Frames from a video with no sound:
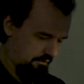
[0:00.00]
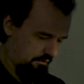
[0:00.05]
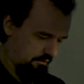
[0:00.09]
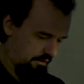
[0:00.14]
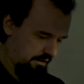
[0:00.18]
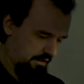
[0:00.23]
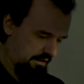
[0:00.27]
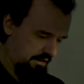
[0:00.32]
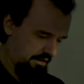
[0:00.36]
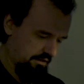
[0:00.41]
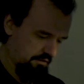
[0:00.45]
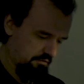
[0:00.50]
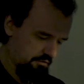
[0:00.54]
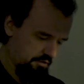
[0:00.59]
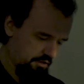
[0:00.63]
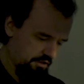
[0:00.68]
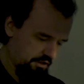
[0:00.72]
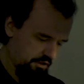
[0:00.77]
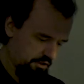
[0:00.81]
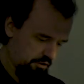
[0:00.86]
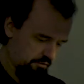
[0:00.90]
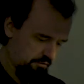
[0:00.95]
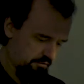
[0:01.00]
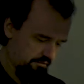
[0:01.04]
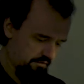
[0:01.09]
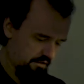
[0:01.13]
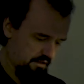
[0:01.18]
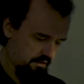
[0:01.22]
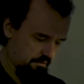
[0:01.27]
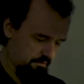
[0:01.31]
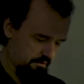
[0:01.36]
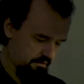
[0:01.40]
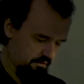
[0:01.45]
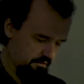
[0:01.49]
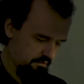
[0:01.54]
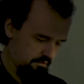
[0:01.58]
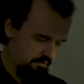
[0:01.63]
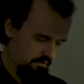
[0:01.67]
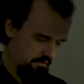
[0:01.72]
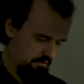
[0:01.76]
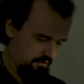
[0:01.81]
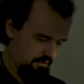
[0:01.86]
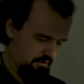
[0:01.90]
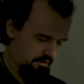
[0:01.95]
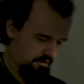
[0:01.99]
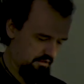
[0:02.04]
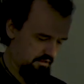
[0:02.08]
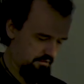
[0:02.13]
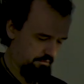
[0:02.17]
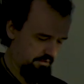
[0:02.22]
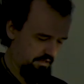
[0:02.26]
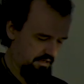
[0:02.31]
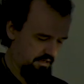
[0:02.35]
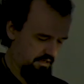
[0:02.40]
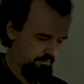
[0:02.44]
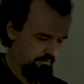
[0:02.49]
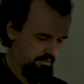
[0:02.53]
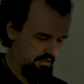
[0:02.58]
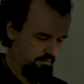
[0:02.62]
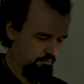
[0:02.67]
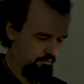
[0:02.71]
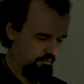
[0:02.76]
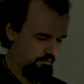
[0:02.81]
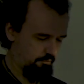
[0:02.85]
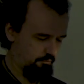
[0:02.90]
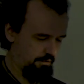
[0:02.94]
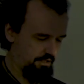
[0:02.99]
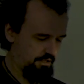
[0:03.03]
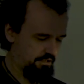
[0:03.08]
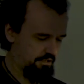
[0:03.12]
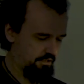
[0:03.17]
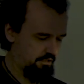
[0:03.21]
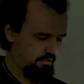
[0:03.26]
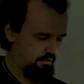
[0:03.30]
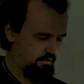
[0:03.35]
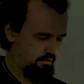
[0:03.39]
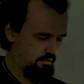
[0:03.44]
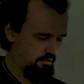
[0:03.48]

I'll use 2 of them just to make it a bit more rigid.